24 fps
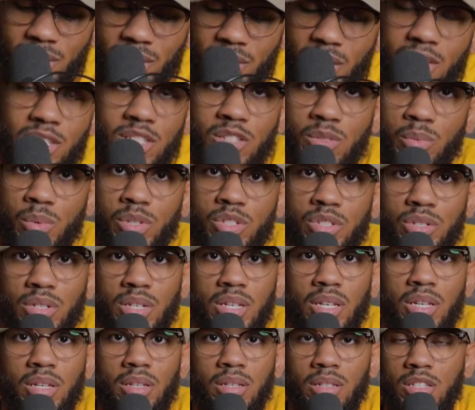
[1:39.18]
this is what you
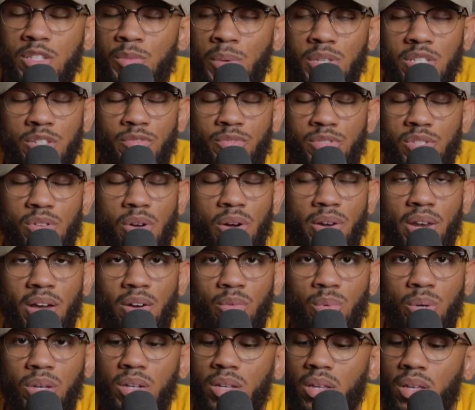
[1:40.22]
need, especially for starting
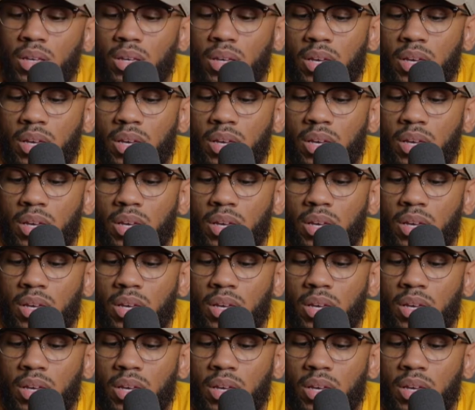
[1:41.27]
out with.